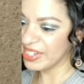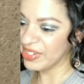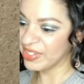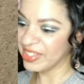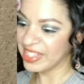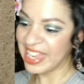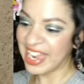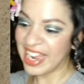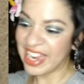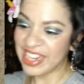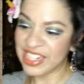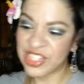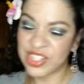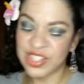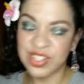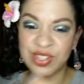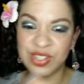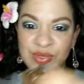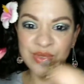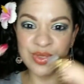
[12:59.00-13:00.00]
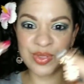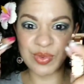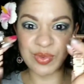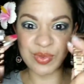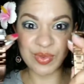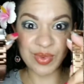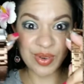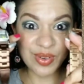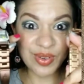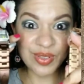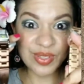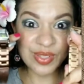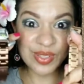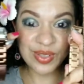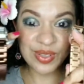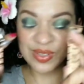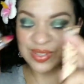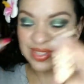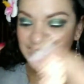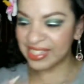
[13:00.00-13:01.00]
latch, you could do with the rose
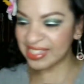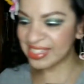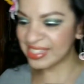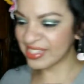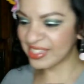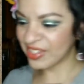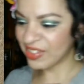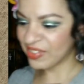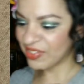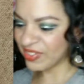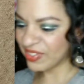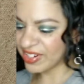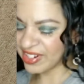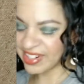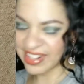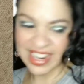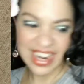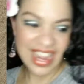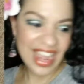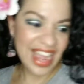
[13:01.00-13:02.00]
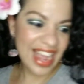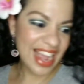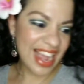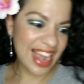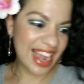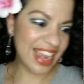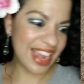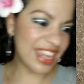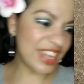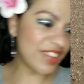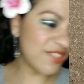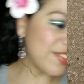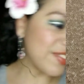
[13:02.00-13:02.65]
gold and silver. I even